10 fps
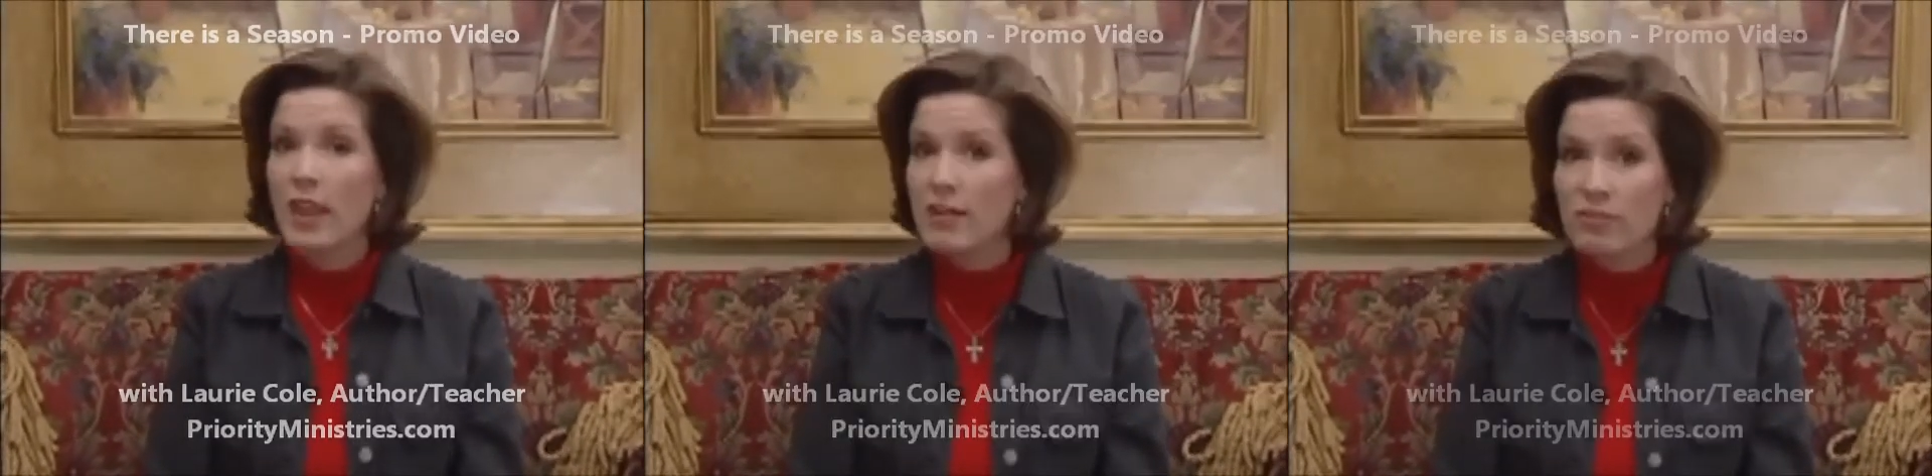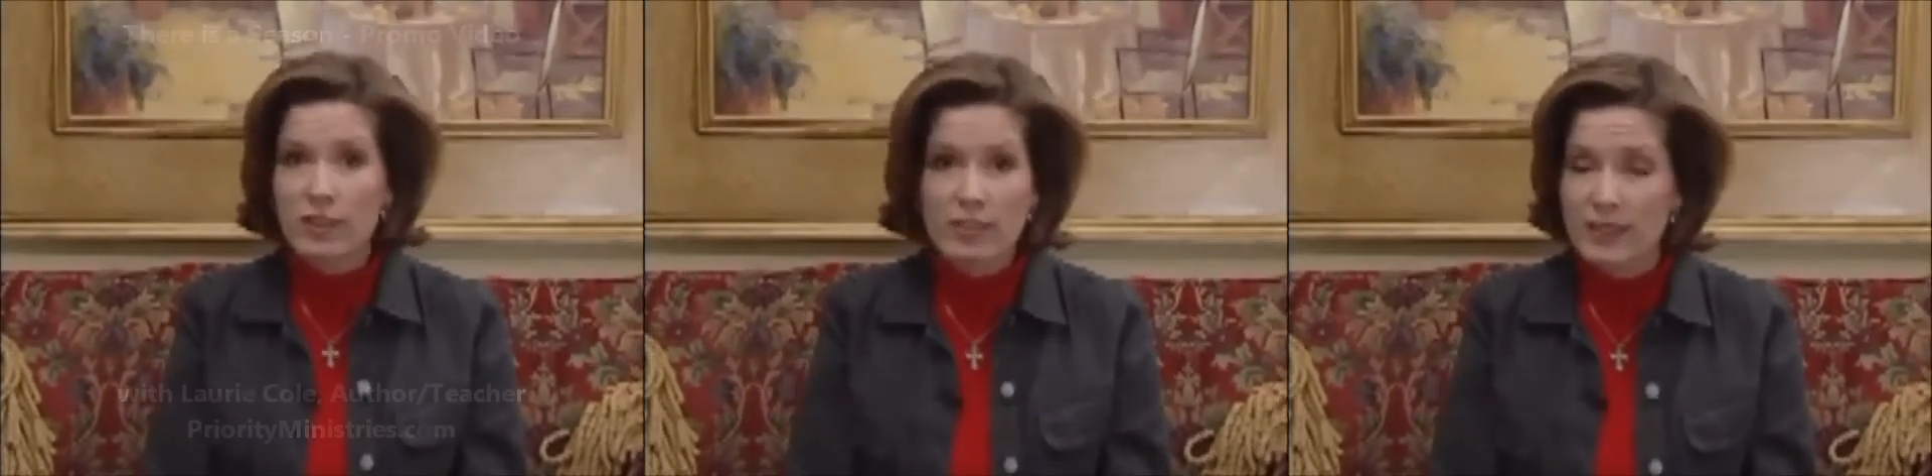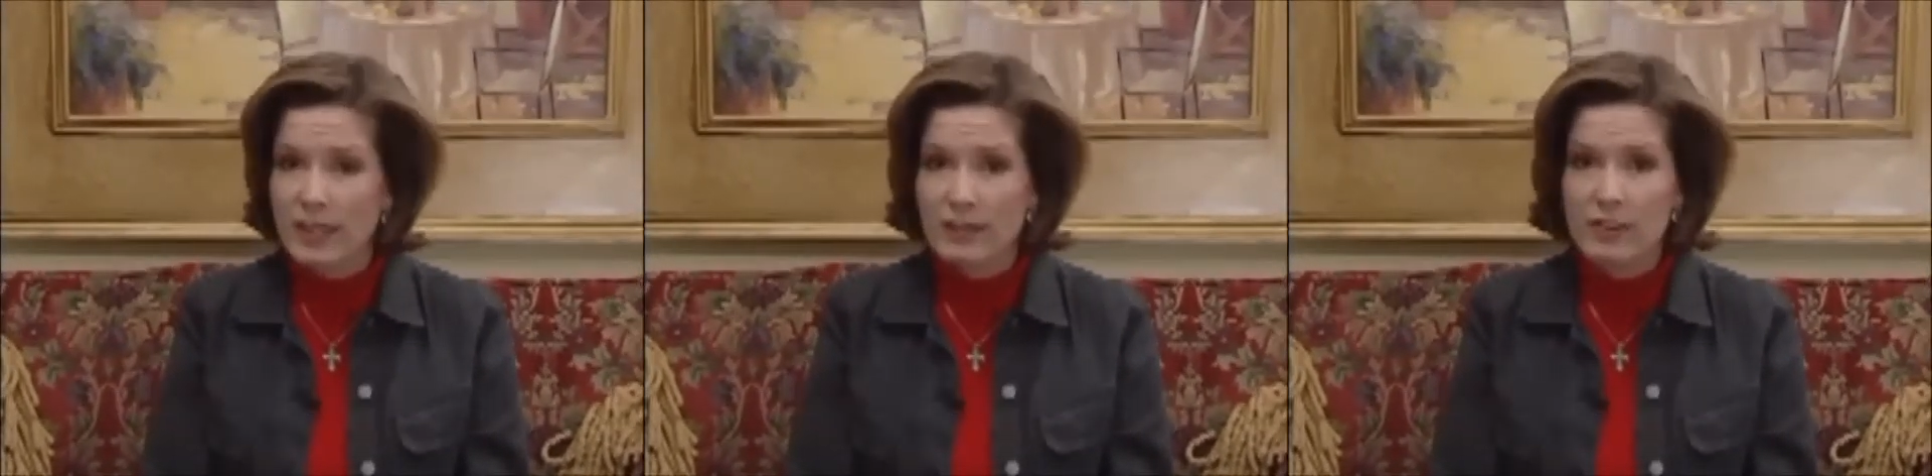
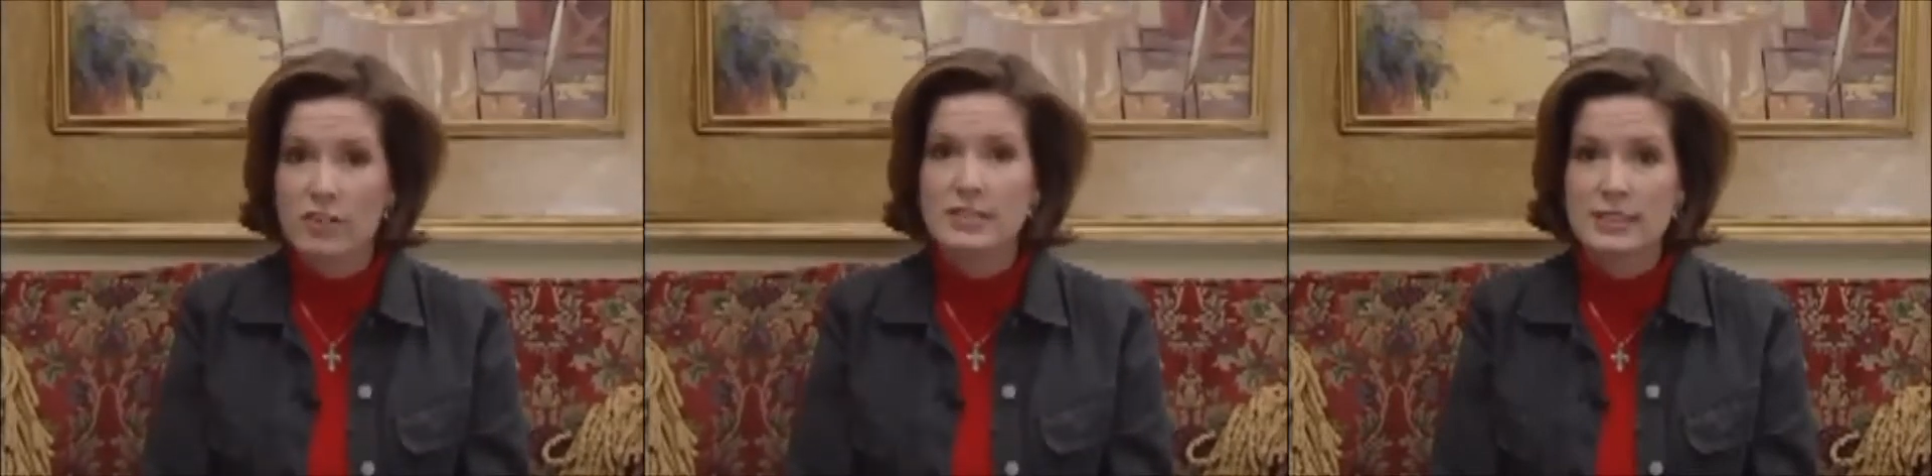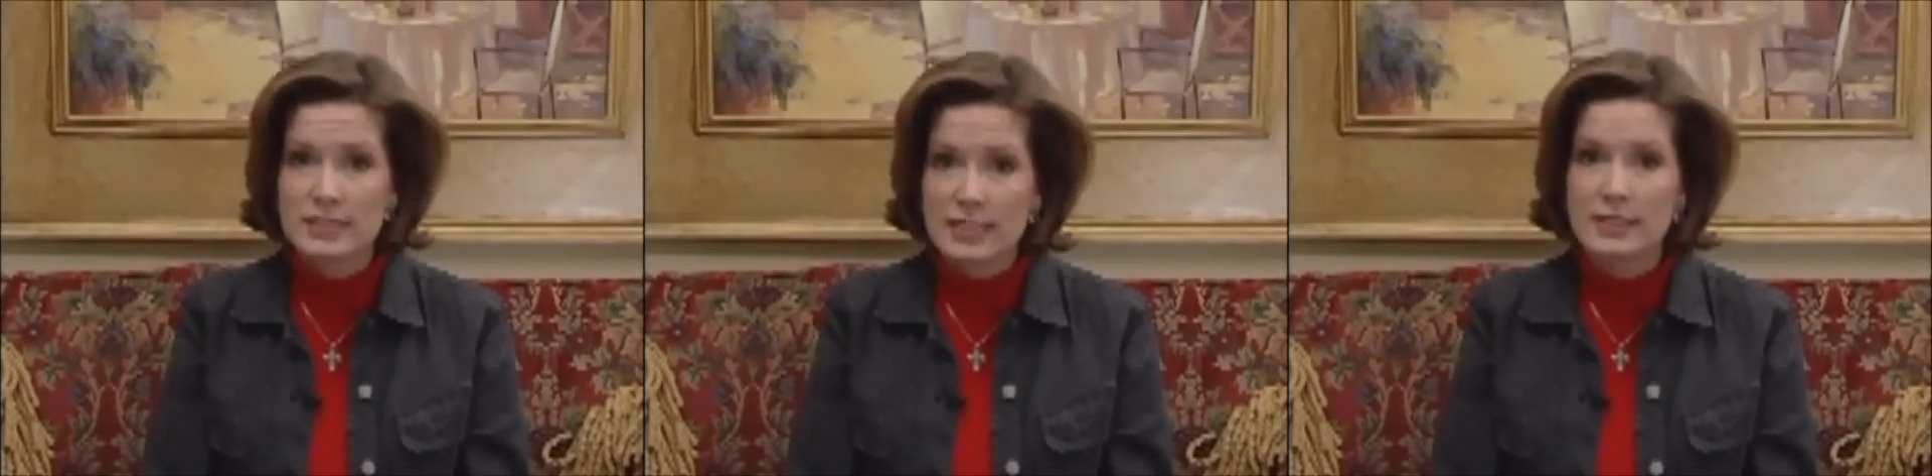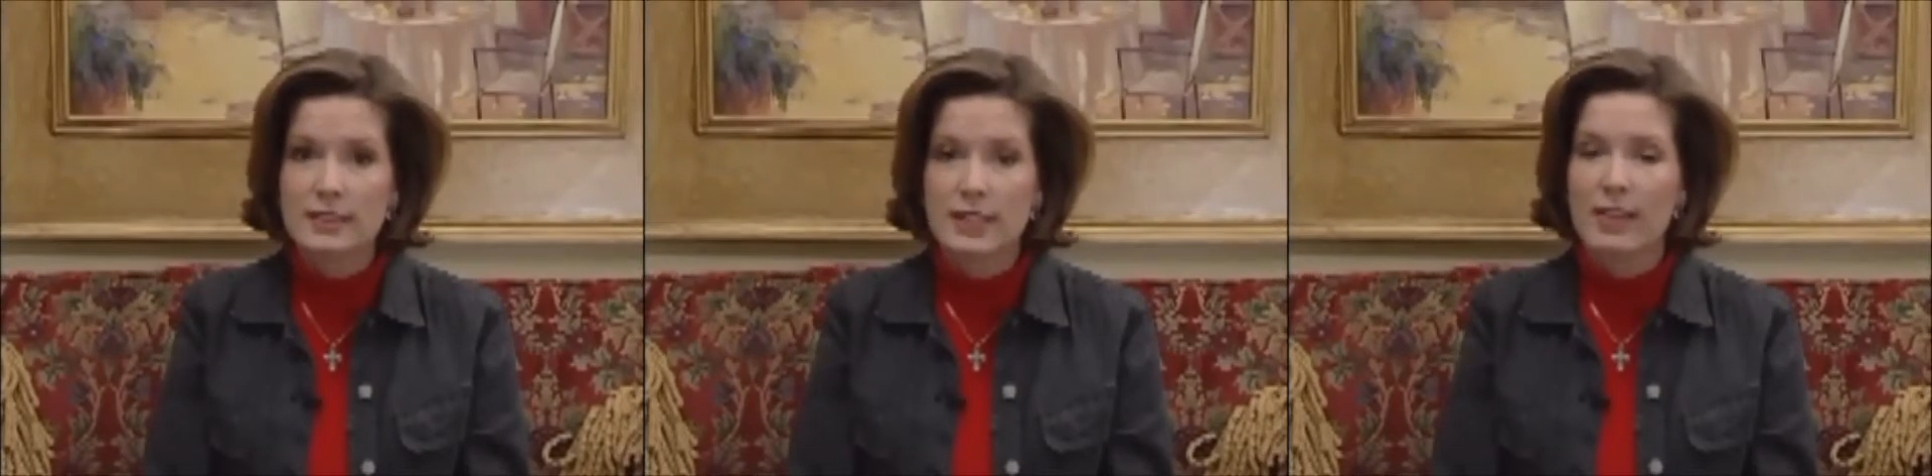everything there is a
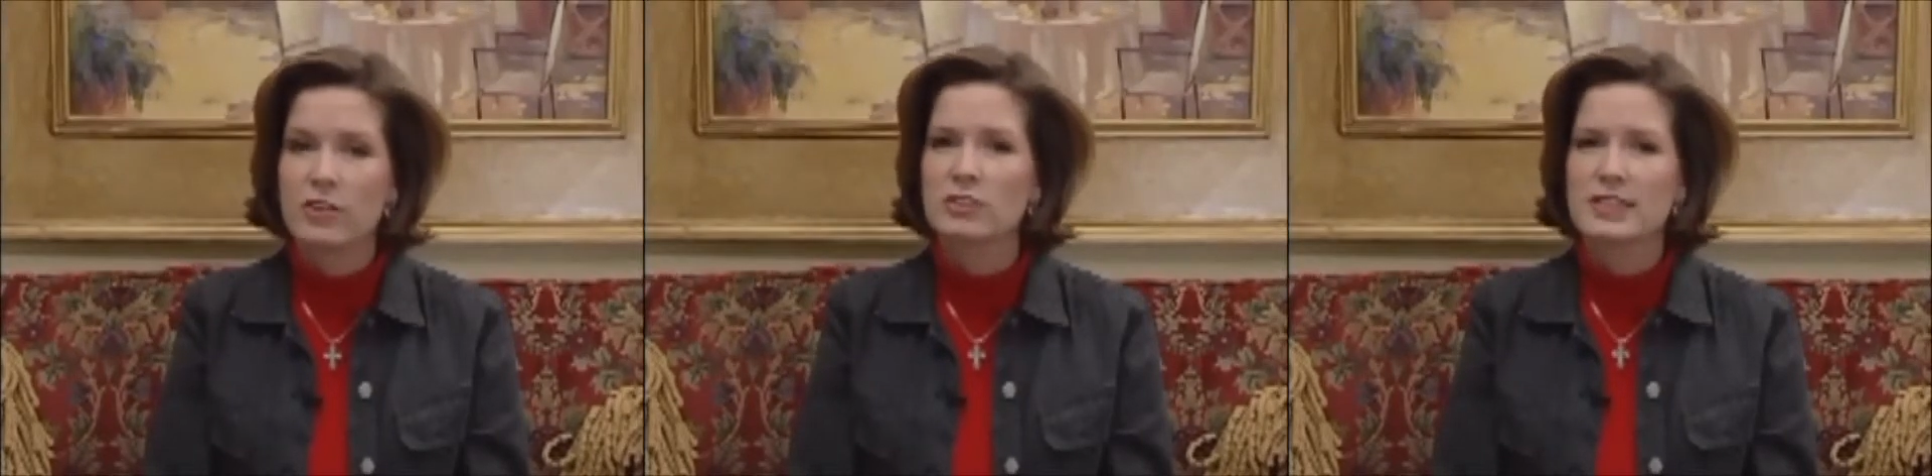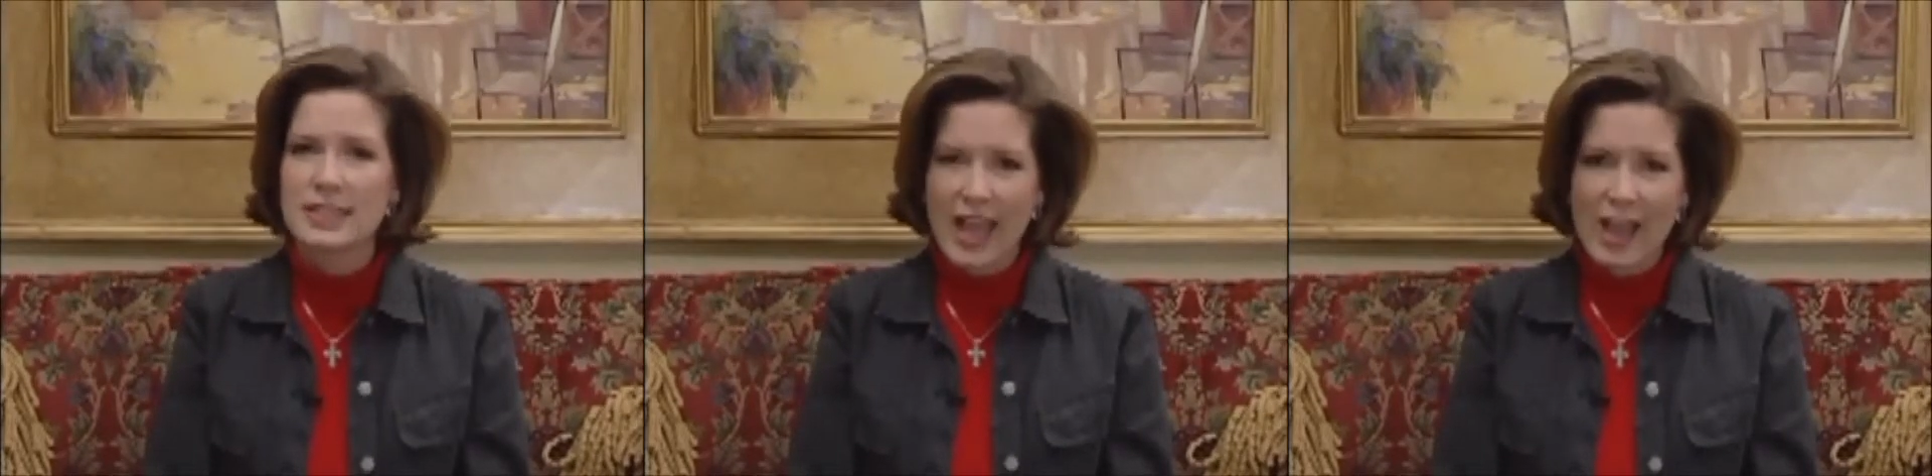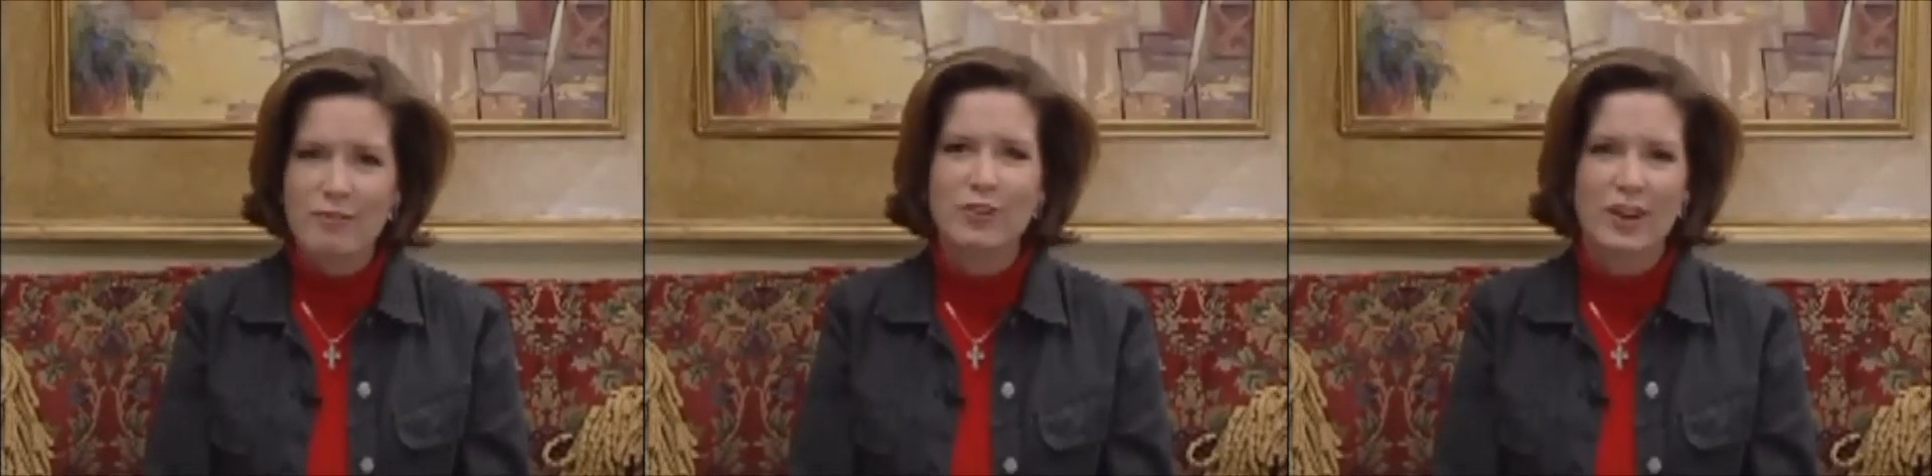season and there's a
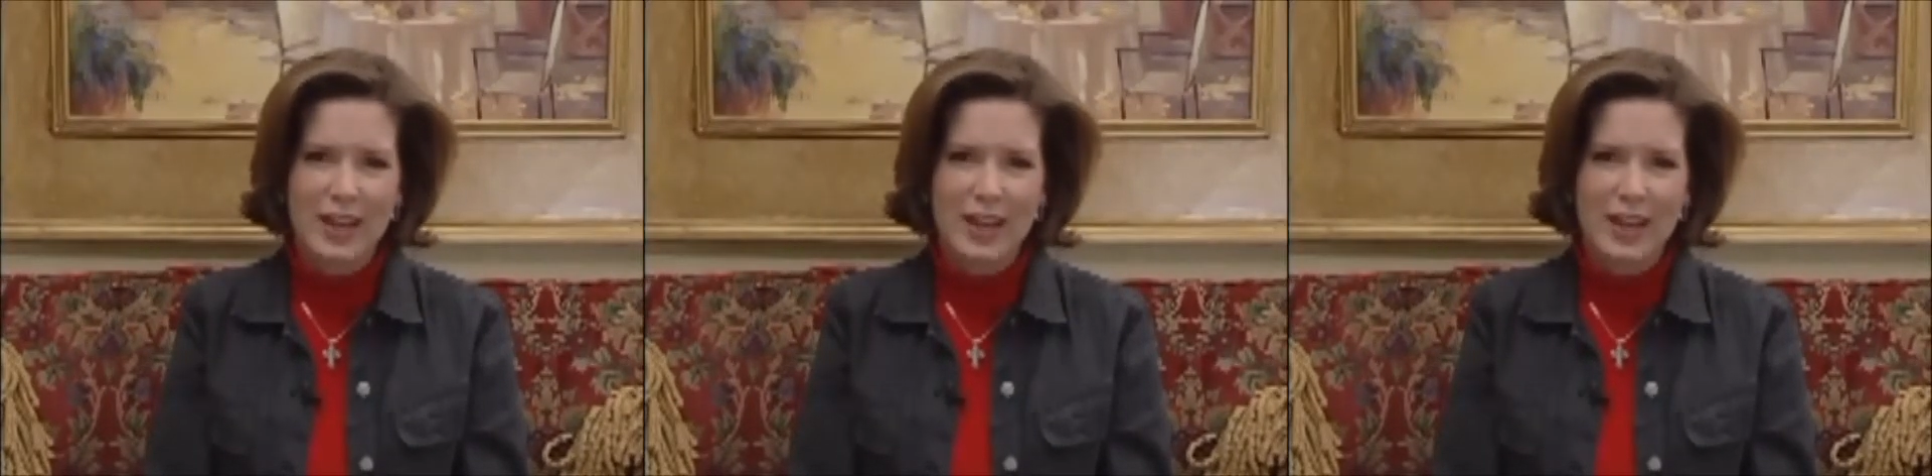time for